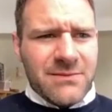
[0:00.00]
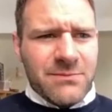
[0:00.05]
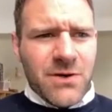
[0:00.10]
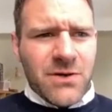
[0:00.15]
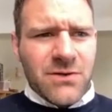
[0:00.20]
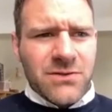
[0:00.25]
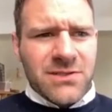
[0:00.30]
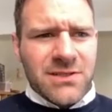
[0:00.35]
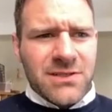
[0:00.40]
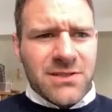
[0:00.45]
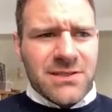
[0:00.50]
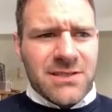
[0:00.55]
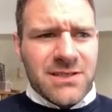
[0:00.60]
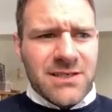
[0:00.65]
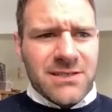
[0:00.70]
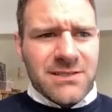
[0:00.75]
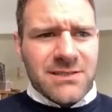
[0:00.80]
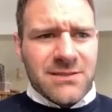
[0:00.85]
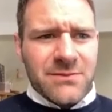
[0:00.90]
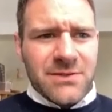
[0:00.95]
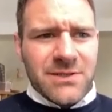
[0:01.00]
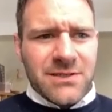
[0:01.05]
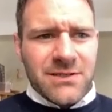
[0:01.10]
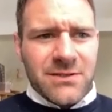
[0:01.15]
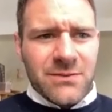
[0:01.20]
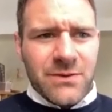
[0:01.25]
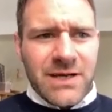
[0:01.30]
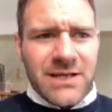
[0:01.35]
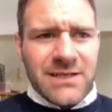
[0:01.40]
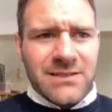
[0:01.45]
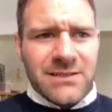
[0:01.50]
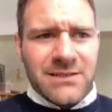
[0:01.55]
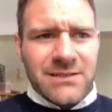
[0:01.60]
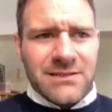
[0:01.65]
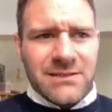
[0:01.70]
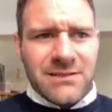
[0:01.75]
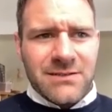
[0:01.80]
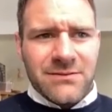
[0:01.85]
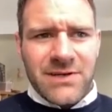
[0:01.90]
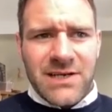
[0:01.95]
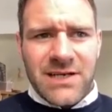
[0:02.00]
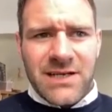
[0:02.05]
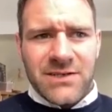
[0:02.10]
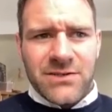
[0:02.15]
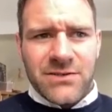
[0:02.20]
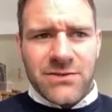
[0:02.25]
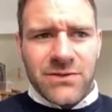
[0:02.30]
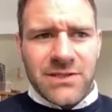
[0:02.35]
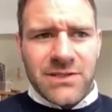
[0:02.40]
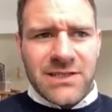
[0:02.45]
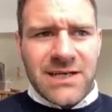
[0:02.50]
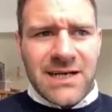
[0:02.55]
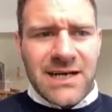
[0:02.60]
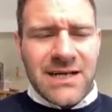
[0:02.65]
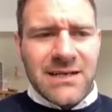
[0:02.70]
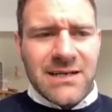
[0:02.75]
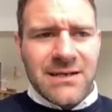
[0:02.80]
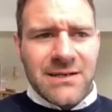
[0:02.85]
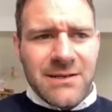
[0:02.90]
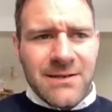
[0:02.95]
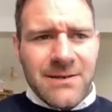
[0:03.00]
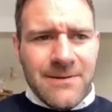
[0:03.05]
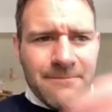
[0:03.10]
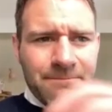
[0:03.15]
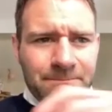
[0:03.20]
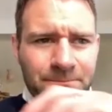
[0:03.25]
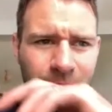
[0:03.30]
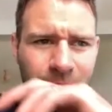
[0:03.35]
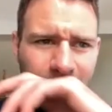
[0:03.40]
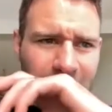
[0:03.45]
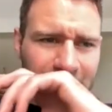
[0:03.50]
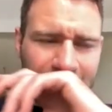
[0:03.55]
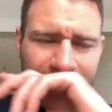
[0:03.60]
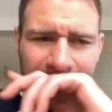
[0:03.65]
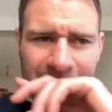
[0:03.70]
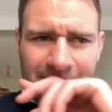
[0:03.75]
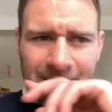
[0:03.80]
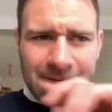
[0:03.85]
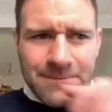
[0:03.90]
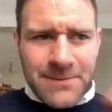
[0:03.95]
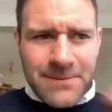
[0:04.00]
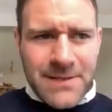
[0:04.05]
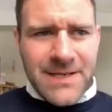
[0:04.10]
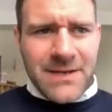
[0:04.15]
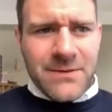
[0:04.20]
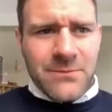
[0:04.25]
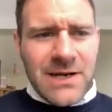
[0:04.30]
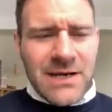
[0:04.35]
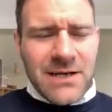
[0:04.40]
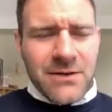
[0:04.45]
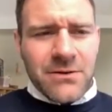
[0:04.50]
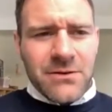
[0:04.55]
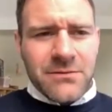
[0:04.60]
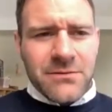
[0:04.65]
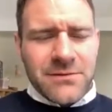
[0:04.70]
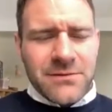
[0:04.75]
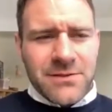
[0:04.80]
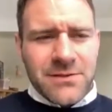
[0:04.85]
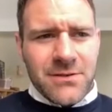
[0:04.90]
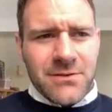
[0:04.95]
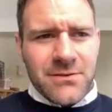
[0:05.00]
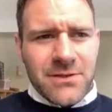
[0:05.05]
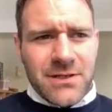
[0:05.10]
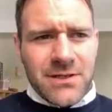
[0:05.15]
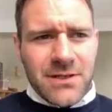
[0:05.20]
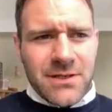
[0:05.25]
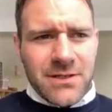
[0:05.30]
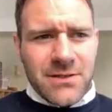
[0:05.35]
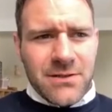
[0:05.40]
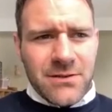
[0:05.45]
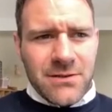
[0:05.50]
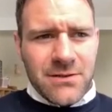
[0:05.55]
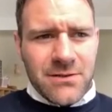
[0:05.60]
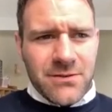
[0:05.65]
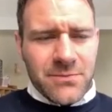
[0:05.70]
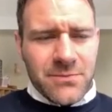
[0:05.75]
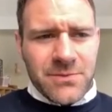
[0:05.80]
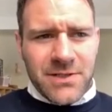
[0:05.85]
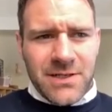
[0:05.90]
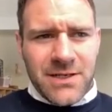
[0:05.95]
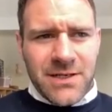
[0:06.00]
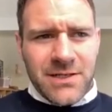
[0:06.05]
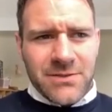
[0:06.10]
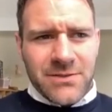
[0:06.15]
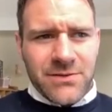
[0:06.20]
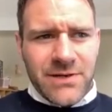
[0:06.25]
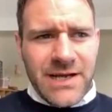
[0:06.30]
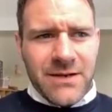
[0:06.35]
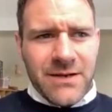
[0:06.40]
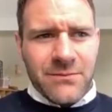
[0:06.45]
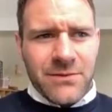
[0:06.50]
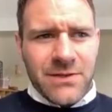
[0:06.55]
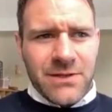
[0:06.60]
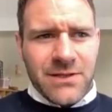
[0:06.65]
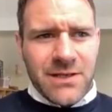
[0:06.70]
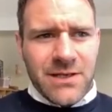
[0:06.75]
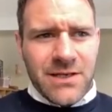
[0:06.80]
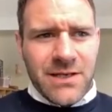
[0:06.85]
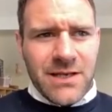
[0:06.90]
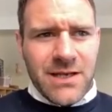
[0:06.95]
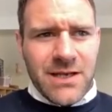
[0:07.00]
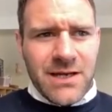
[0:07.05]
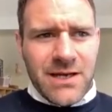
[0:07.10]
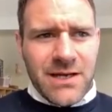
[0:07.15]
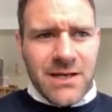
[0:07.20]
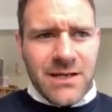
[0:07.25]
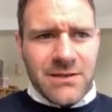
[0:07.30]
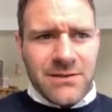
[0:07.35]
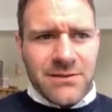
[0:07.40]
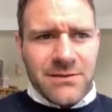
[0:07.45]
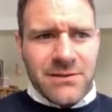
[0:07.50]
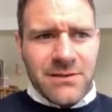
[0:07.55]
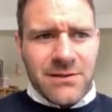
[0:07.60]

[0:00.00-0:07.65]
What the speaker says: most of the season with the 20s and really enjoyed that. And then I was playing well enough, so I got called up to kind of train with you, and